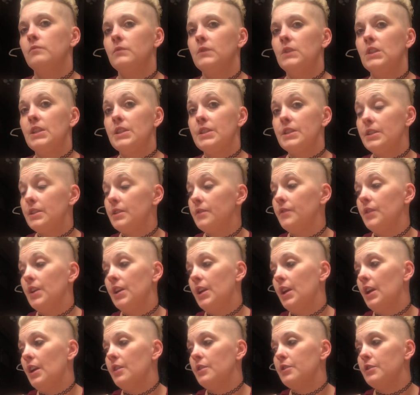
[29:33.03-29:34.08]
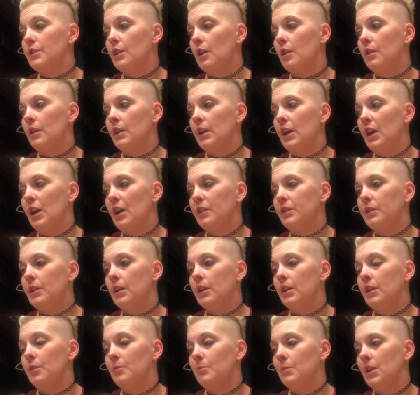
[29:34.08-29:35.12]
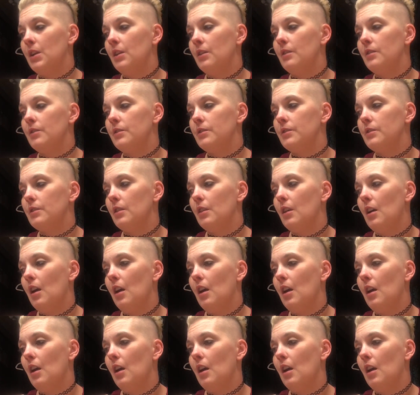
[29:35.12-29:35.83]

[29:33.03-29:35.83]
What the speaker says: this video is already at 30 minutes.